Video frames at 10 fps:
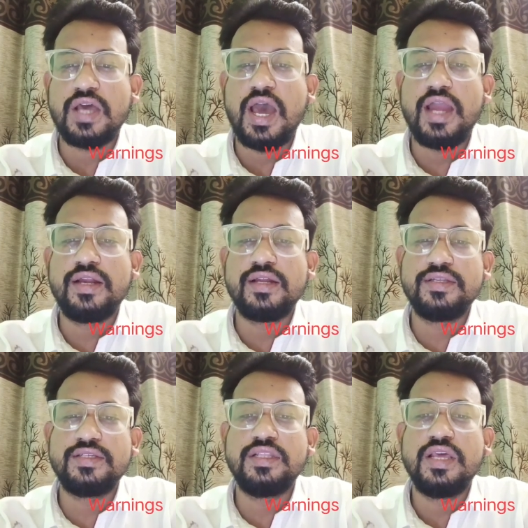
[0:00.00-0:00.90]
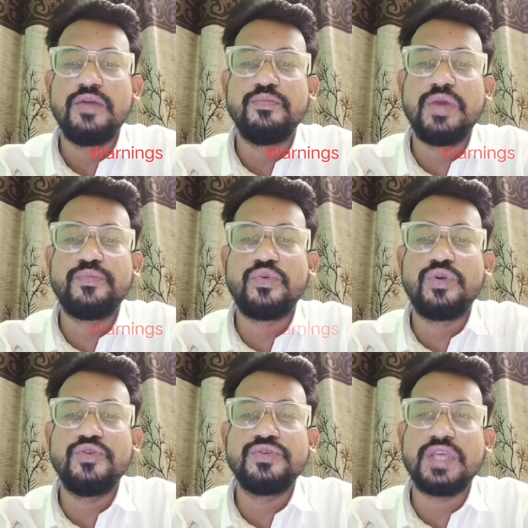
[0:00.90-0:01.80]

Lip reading: hydralazine may produce